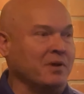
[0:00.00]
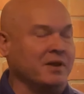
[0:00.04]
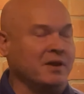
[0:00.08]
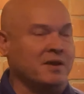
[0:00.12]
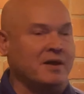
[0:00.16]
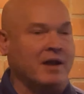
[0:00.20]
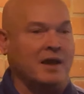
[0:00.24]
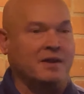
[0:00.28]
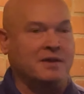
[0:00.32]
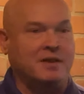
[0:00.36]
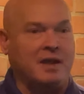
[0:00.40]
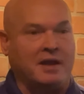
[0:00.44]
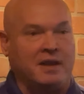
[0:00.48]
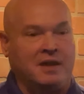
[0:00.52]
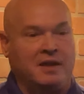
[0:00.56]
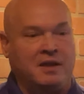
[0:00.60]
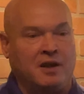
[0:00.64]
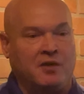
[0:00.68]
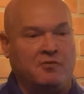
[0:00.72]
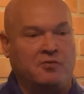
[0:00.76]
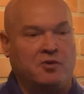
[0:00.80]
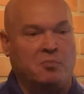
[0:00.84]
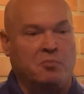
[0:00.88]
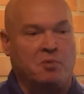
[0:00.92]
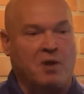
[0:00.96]
you're not taking care
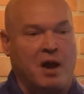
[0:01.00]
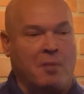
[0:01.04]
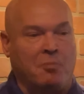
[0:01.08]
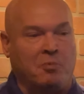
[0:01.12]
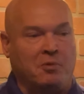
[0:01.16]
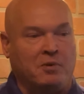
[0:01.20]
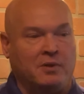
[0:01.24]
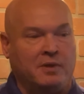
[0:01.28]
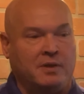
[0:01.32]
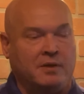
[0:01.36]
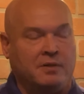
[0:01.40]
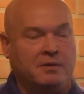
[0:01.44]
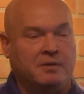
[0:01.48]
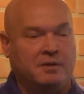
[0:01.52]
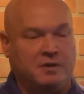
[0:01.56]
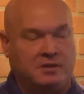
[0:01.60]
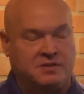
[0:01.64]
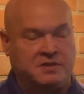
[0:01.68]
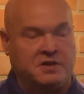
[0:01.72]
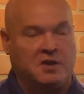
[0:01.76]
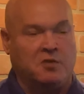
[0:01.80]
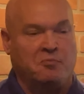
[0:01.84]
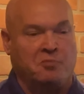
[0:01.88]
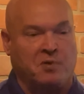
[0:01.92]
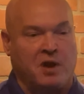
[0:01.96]
of your properly
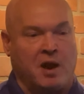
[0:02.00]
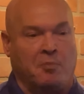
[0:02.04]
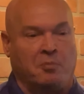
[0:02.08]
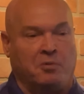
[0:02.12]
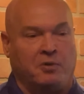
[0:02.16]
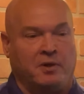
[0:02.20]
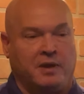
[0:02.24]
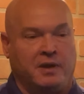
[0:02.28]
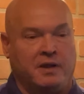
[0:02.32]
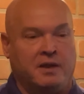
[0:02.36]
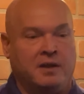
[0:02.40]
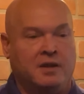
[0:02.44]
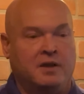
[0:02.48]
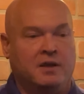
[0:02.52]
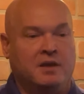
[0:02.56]
yourself properly,